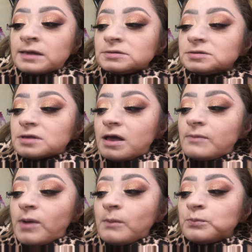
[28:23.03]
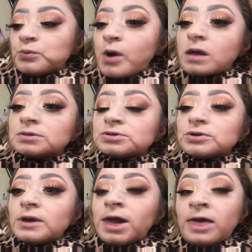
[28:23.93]
some bronzer,
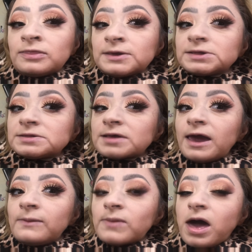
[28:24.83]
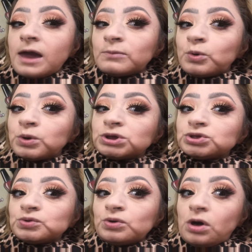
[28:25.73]
and this time I'm going
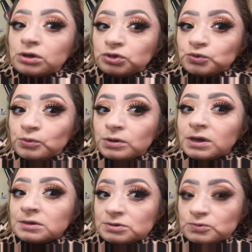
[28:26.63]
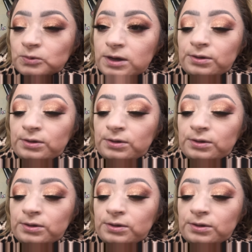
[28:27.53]
to contour as well.